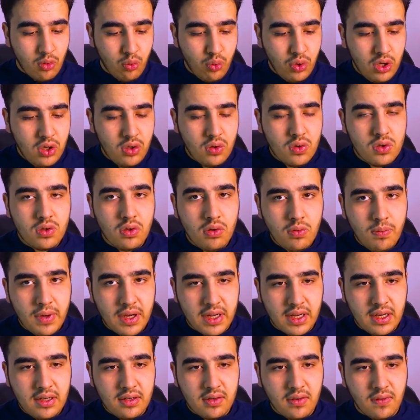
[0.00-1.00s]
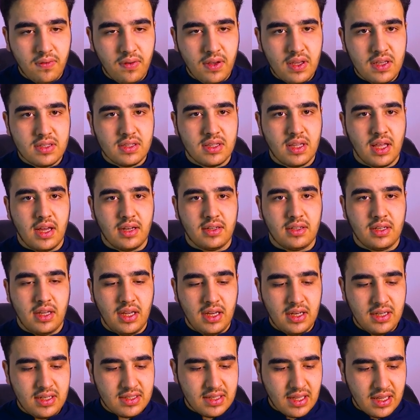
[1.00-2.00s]
We use loopback interface that
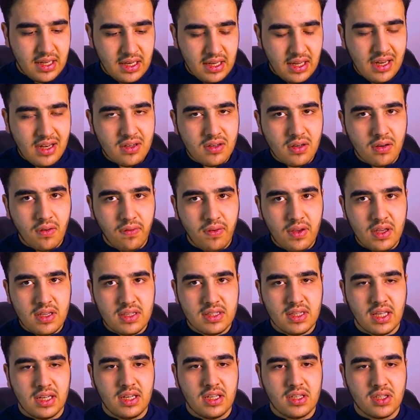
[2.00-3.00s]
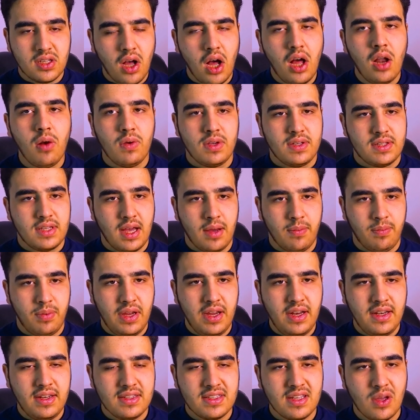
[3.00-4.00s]
it is an interface that is always up.
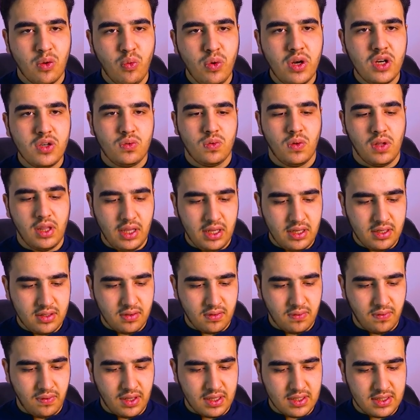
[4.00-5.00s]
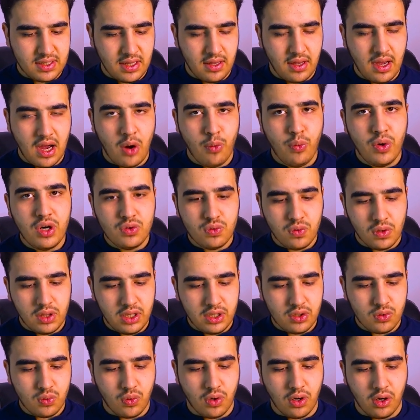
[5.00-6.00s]
It is a virtual interface, a virtual
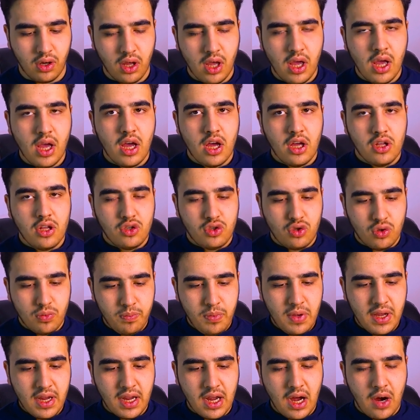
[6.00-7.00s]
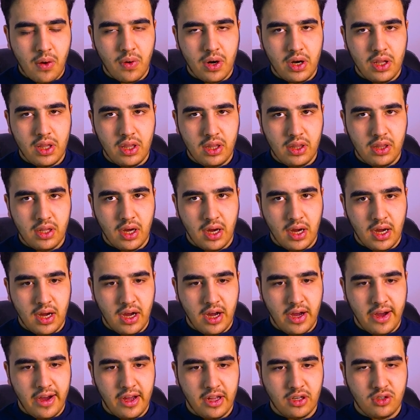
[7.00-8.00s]
network, to make our
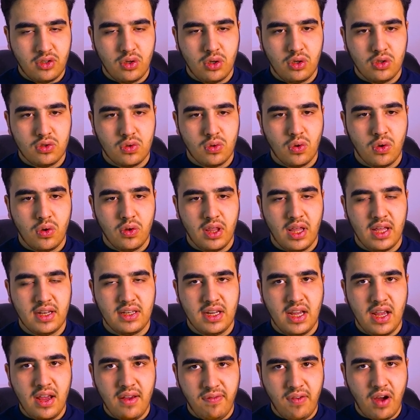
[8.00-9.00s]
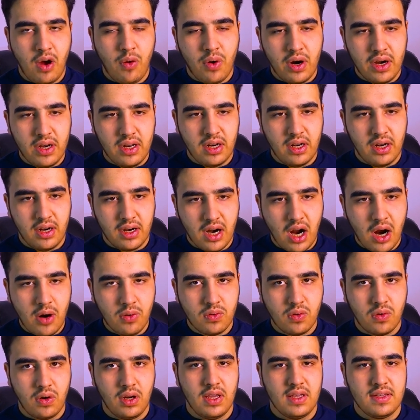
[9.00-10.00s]
so that if our
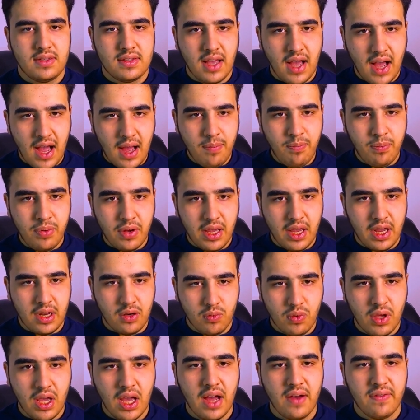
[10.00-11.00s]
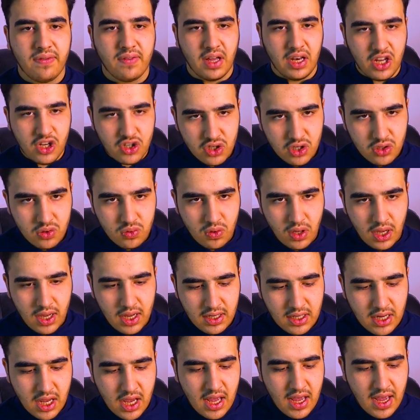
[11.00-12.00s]
router is up and we have connection to
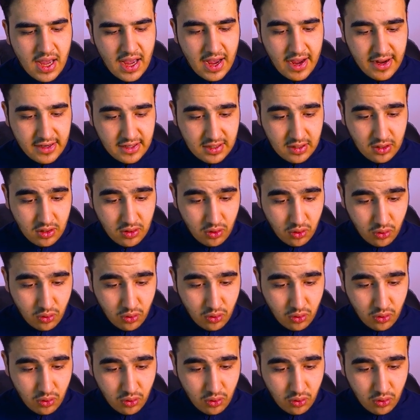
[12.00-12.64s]
it, it